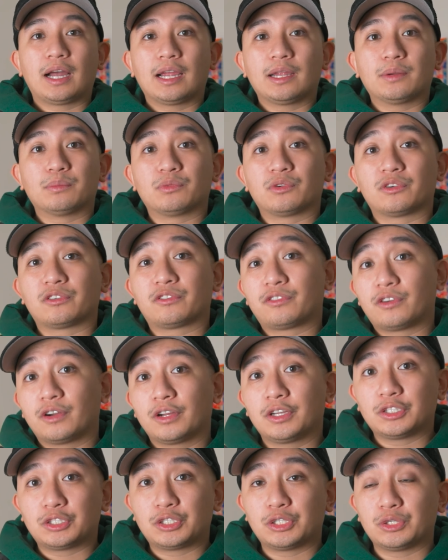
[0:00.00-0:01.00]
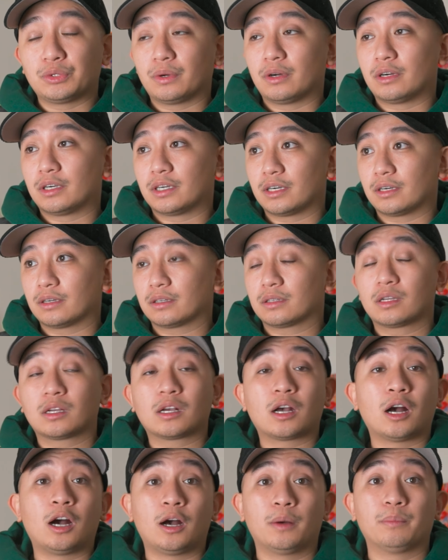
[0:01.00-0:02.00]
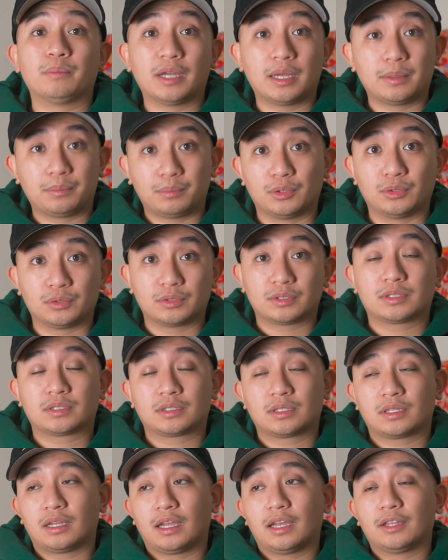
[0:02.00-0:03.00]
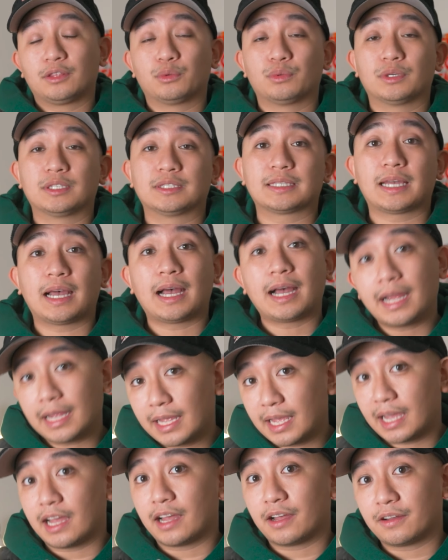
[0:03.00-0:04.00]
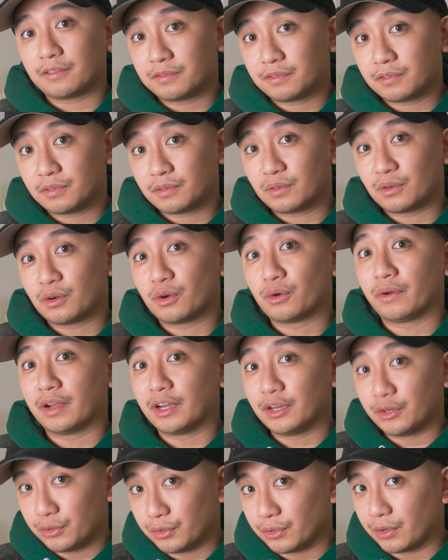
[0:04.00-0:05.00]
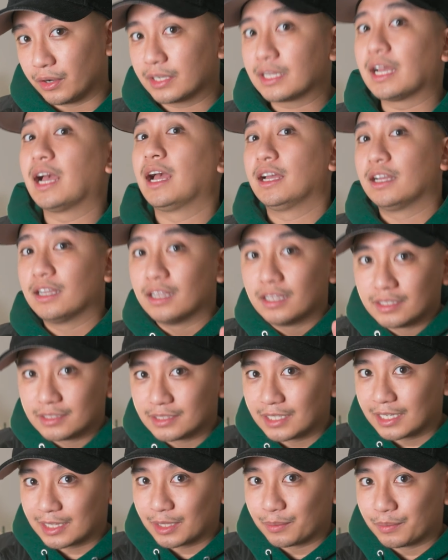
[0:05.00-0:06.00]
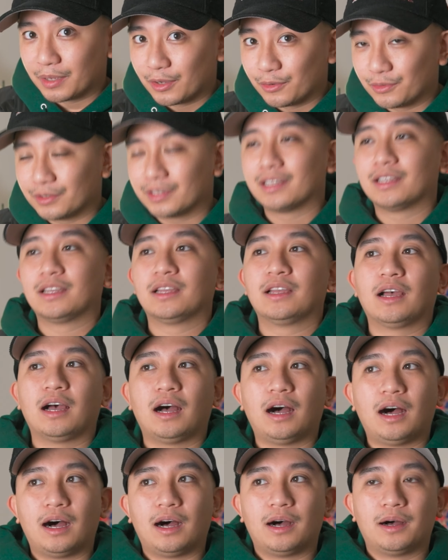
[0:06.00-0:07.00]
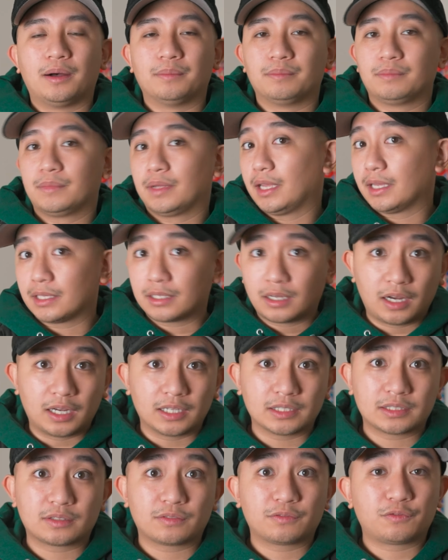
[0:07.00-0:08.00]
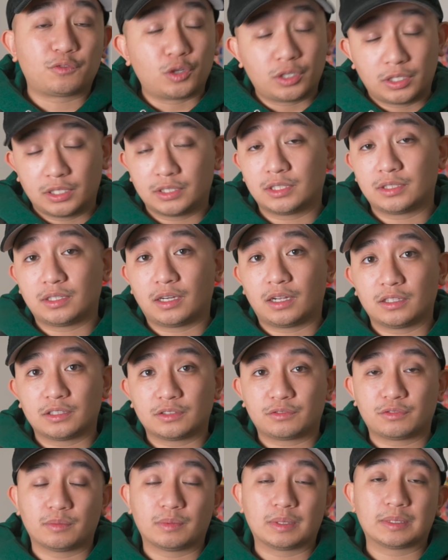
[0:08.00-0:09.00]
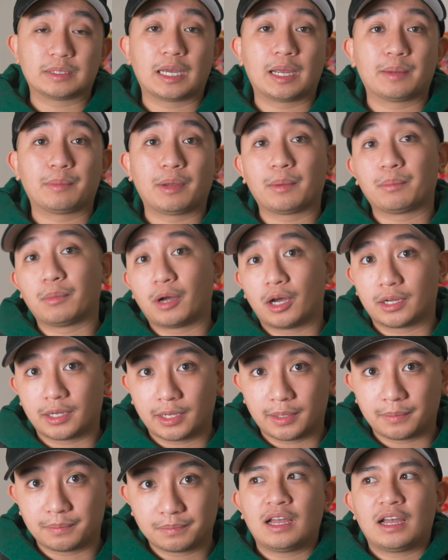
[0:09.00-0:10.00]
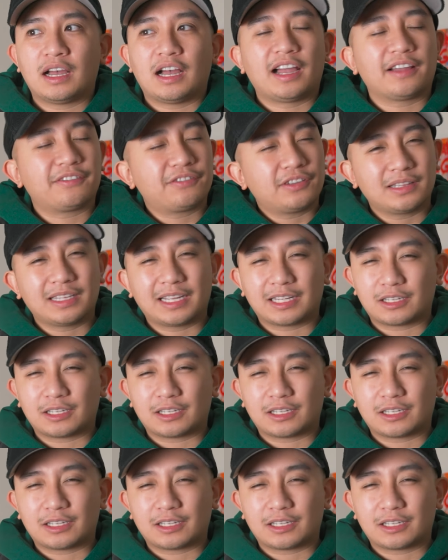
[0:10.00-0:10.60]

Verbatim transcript: am referring to are combat boots. And the ones I have, Ori New York, check them out. It costs $400 from the time I bought it. I feel like